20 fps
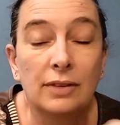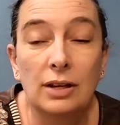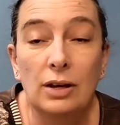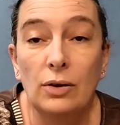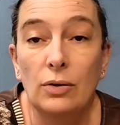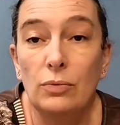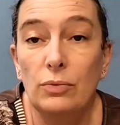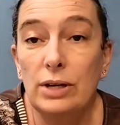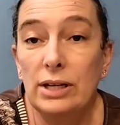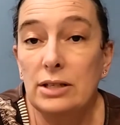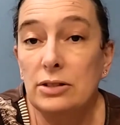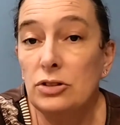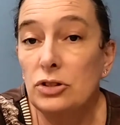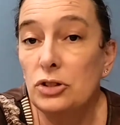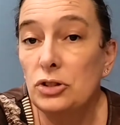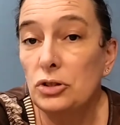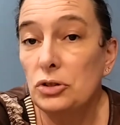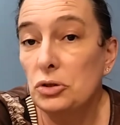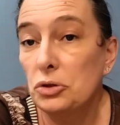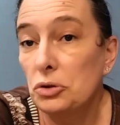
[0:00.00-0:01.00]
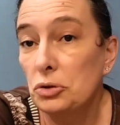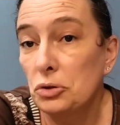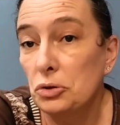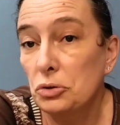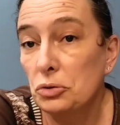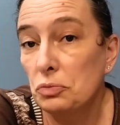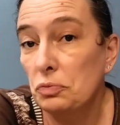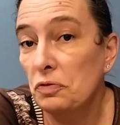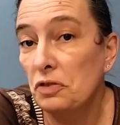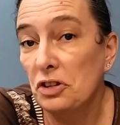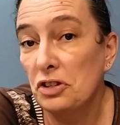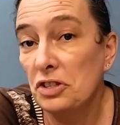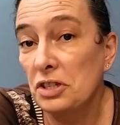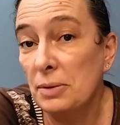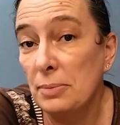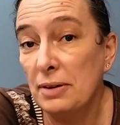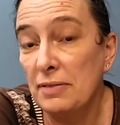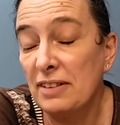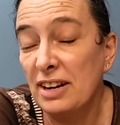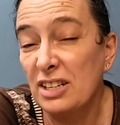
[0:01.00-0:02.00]
which first time
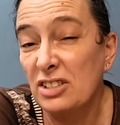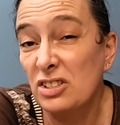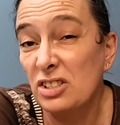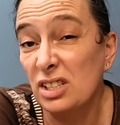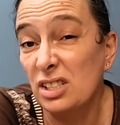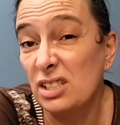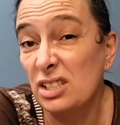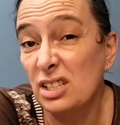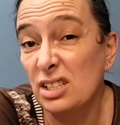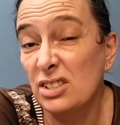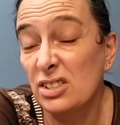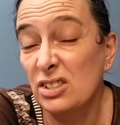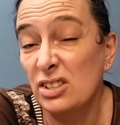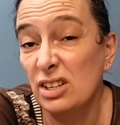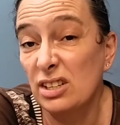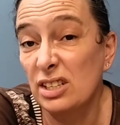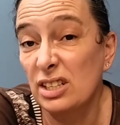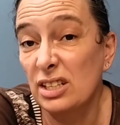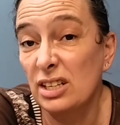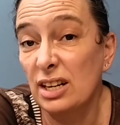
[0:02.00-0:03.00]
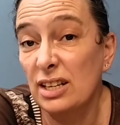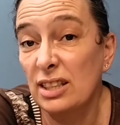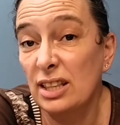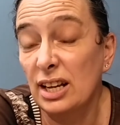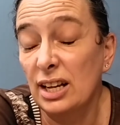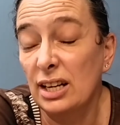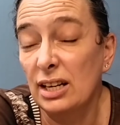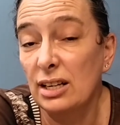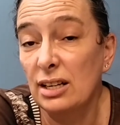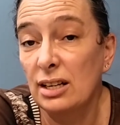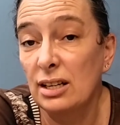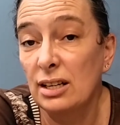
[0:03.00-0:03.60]
I've actually stitched on it, I think.